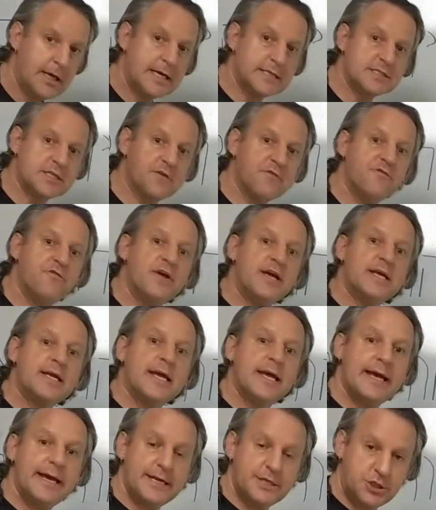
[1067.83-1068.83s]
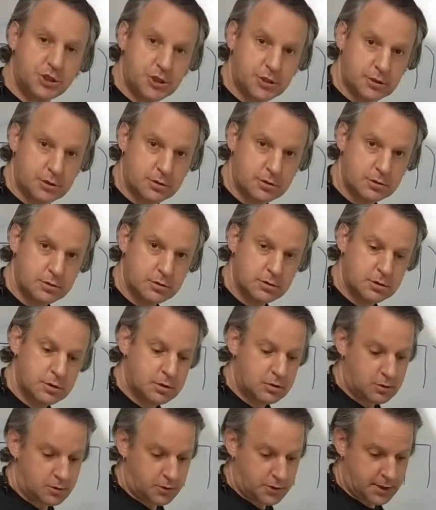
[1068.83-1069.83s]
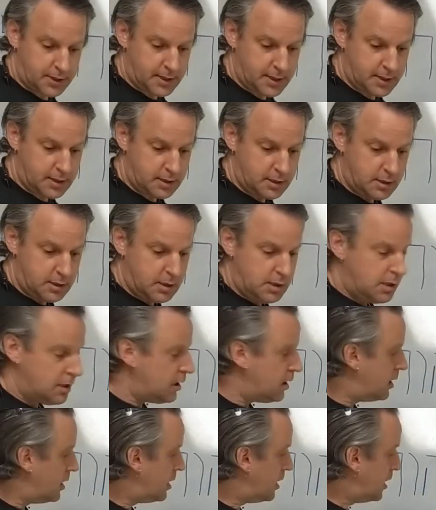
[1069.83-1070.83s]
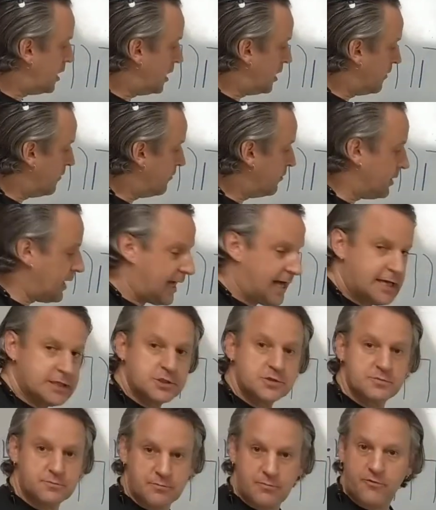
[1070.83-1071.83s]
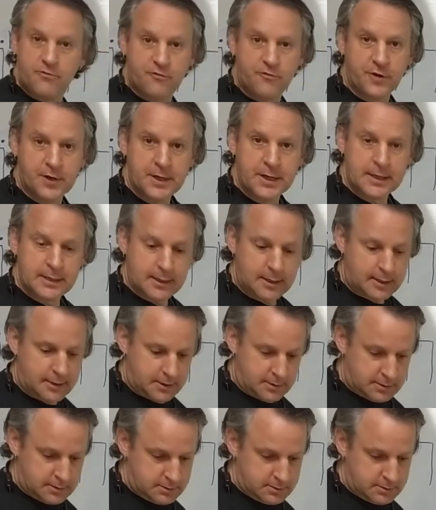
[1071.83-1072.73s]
as in vacation, okay? As vanilla.